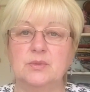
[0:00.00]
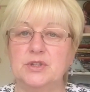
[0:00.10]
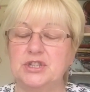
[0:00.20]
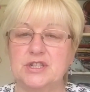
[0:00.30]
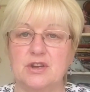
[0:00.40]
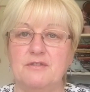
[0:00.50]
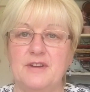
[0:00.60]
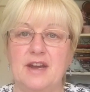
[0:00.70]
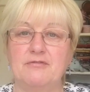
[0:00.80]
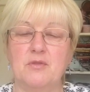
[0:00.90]
which is not
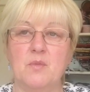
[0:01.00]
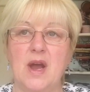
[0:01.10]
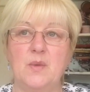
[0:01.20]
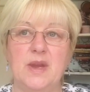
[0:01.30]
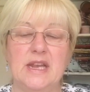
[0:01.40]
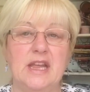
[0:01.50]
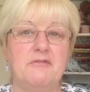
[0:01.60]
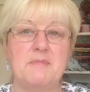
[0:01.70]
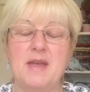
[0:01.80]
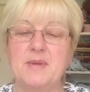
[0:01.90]
far from where we live,
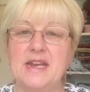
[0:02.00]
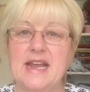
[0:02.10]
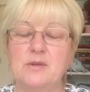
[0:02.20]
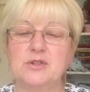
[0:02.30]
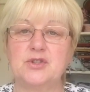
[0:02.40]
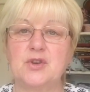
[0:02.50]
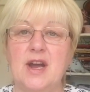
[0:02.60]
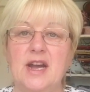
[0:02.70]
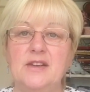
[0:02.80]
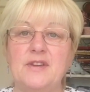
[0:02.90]
maybe an hour's
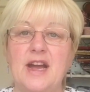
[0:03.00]
drive,